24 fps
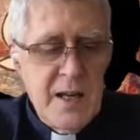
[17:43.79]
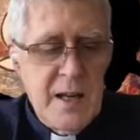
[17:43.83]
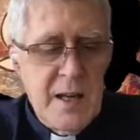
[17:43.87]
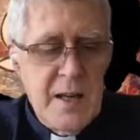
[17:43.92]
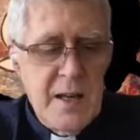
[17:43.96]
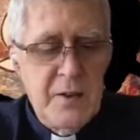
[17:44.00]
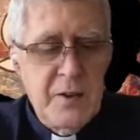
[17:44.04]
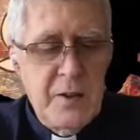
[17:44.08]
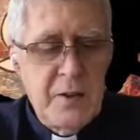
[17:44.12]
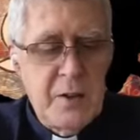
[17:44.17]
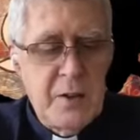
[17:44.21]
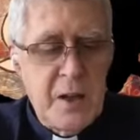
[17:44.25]

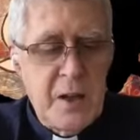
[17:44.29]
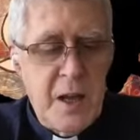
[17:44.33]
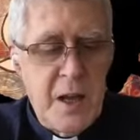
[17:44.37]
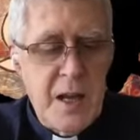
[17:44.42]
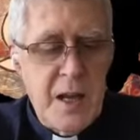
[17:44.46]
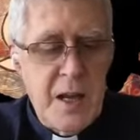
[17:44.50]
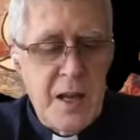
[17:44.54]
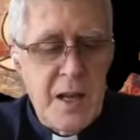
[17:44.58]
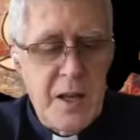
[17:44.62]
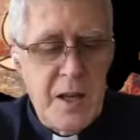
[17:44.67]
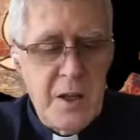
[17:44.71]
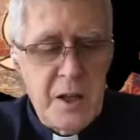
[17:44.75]
It's,
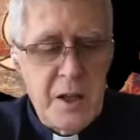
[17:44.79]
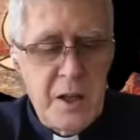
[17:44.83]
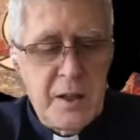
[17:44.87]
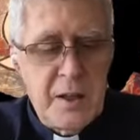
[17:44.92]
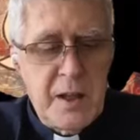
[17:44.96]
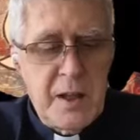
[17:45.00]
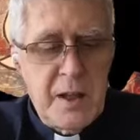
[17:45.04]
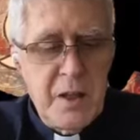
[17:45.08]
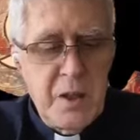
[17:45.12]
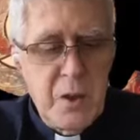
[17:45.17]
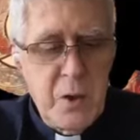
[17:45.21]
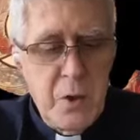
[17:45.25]
it
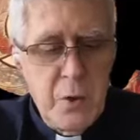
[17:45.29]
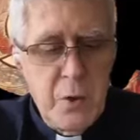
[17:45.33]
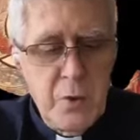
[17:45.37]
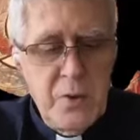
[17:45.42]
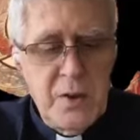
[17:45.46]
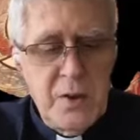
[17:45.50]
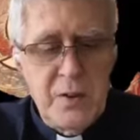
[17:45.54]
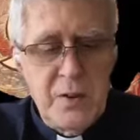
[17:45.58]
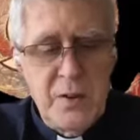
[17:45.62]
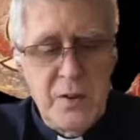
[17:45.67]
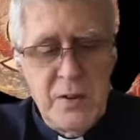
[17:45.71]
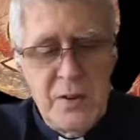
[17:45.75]

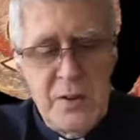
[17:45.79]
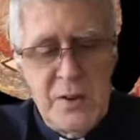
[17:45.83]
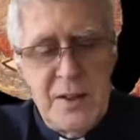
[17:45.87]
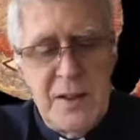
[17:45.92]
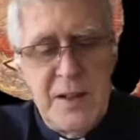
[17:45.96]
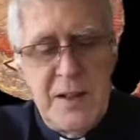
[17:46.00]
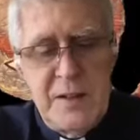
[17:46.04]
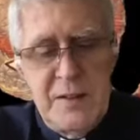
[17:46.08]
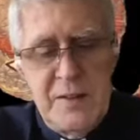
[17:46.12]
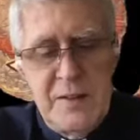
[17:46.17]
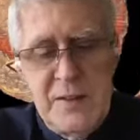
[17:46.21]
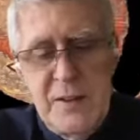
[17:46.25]
uses
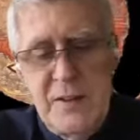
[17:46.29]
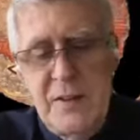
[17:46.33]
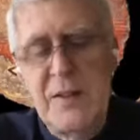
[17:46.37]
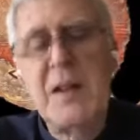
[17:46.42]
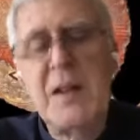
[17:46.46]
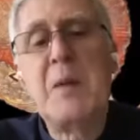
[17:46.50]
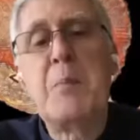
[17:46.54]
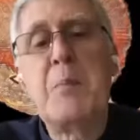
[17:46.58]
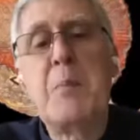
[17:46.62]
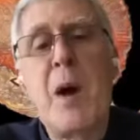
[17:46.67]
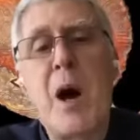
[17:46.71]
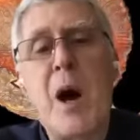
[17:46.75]
an
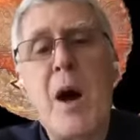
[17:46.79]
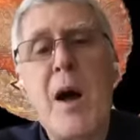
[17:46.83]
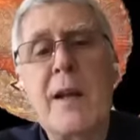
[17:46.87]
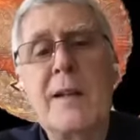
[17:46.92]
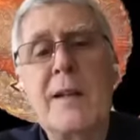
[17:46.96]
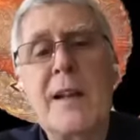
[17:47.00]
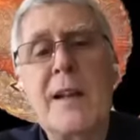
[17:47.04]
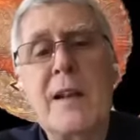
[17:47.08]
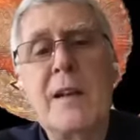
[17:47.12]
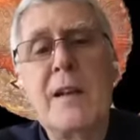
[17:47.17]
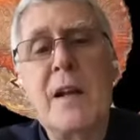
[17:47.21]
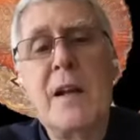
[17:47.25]
existing
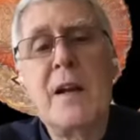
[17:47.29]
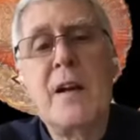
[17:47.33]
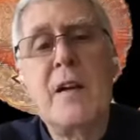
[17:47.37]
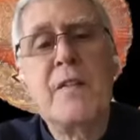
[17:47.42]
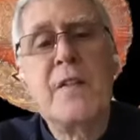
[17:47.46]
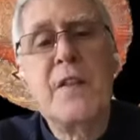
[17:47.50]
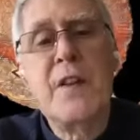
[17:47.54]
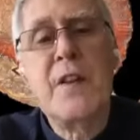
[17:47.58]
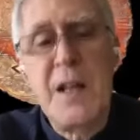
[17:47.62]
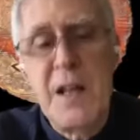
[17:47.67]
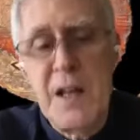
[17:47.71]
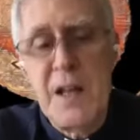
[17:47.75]
model
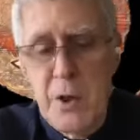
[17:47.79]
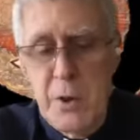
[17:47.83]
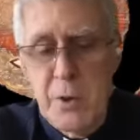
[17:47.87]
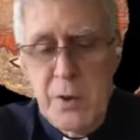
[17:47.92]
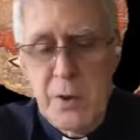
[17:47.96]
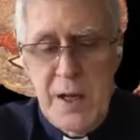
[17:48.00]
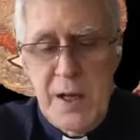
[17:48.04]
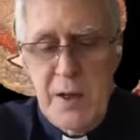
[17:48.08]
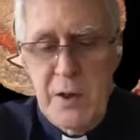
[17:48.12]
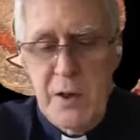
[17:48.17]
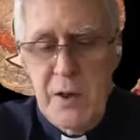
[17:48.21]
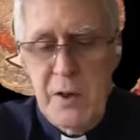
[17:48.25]
of neo
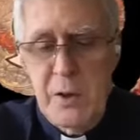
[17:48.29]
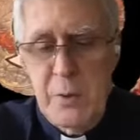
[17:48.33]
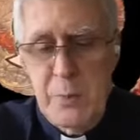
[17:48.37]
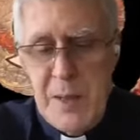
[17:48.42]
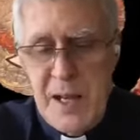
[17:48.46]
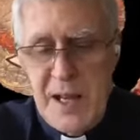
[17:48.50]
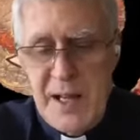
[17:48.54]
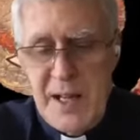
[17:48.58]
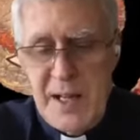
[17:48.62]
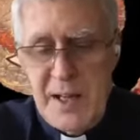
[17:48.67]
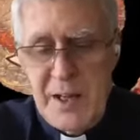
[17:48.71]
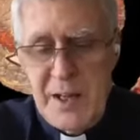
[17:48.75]

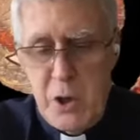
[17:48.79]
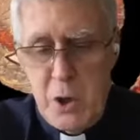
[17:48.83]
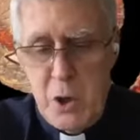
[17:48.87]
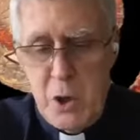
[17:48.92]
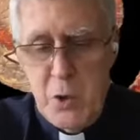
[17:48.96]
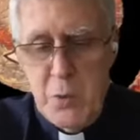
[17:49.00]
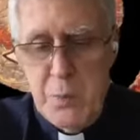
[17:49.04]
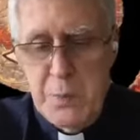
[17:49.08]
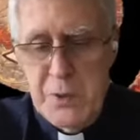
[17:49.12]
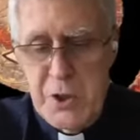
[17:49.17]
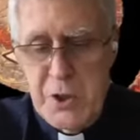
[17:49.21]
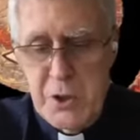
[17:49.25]
charismatic
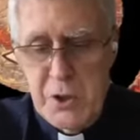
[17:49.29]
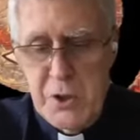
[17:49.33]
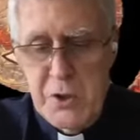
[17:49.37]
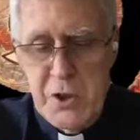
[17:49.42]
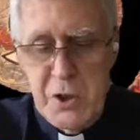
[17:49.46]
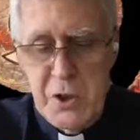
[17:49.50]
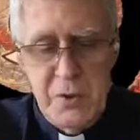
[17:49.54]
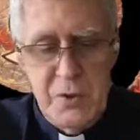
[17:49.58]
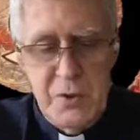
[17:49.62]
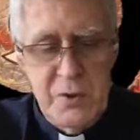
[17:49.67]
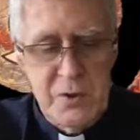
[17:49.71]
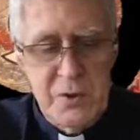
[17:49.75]
home
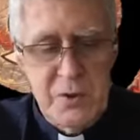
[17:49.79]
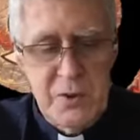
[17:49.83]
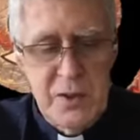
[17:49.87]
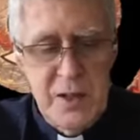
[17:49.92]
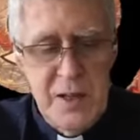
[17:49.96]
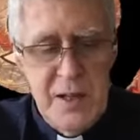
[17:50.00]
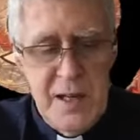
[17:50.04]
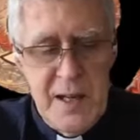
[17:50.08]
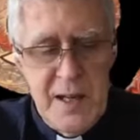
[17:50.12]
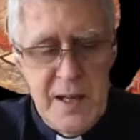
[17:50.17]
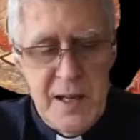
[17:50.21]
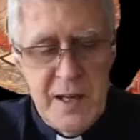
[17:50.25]
churches,
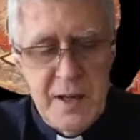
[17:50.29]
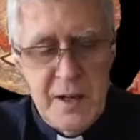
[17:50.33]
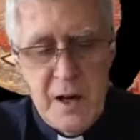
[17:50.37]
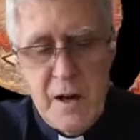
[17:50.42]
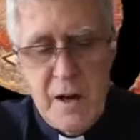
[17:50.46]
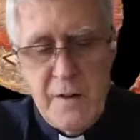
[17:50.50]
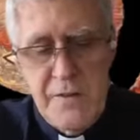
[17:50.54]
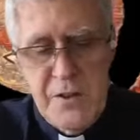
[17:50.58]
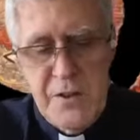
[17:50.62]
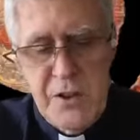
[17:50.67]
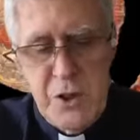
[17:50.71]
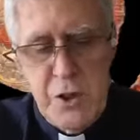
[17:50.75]
an
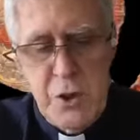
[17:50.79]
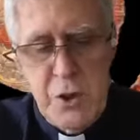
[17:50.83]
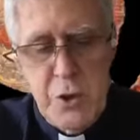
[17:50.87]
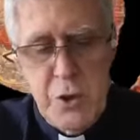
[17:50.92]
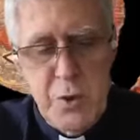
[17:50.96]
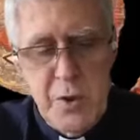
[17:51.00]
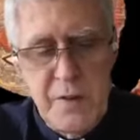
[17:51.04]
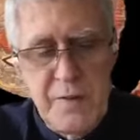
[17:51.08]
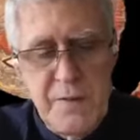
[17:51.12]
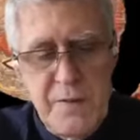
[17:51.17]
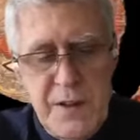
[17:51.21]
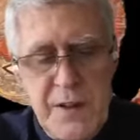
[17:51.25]

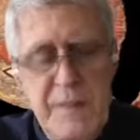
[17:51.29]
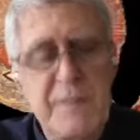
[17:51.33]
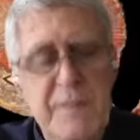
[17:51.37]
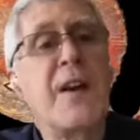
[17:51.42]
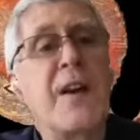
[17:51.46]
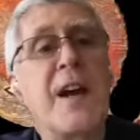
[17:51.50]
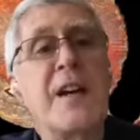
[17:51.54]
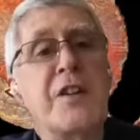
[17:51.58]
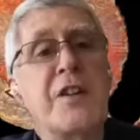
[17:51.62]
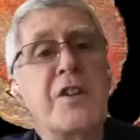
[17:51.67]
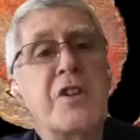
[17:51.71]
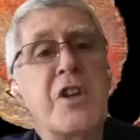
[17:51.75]
offshoot of
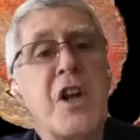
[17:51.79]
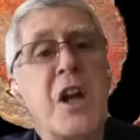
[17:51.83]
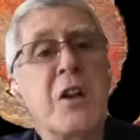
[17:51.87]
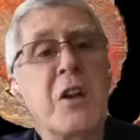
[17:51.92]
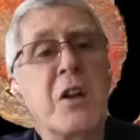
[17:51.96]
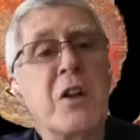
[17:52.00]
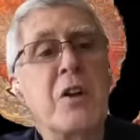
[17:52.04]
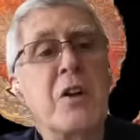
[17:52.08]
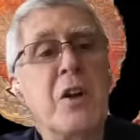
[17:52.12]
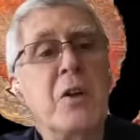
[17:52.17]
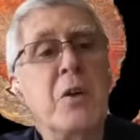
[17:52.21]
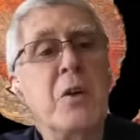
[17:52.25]

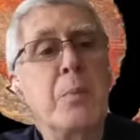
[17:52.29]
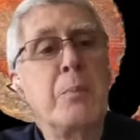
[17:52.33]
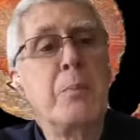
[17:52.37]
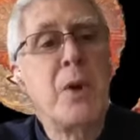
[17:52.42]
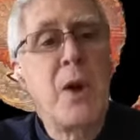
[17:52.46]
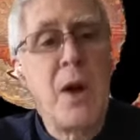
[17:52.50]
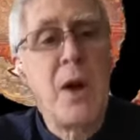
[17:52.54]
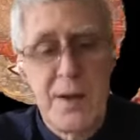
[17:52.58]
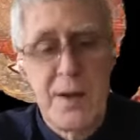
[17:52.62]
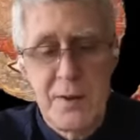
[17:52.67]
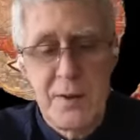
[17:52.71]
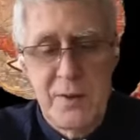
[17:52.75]
evangelical
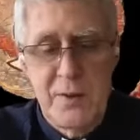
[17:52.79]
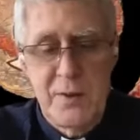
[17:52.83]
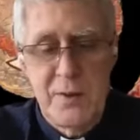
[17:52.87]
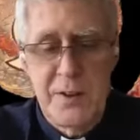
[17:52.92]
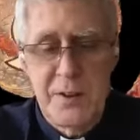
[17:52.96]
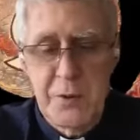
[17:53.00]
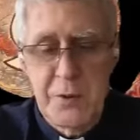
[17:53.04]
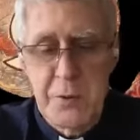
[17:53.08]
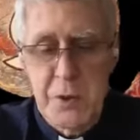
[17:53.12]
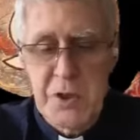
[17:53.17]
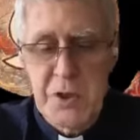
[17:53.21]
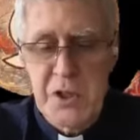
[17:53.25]

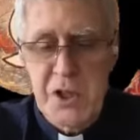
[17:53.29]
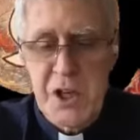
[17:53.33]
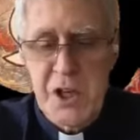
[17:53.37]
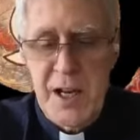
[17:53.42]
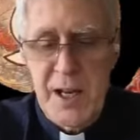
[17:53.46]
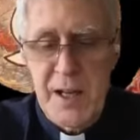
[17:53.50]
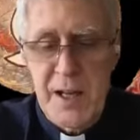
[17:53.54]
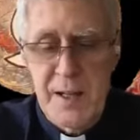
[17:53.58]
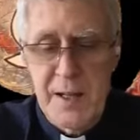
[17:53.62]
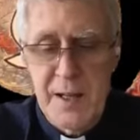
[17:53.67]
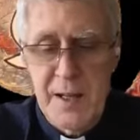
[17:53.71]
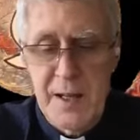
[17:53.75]
Protestant
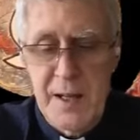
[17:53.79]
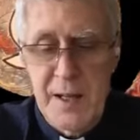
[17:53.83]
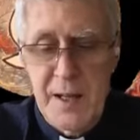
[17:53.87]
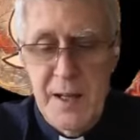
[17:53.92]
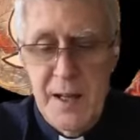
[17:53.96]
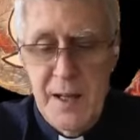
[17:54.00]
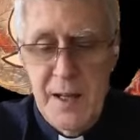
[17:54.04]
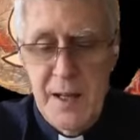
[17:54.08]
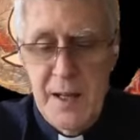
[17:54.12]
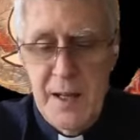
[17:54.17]
Christianity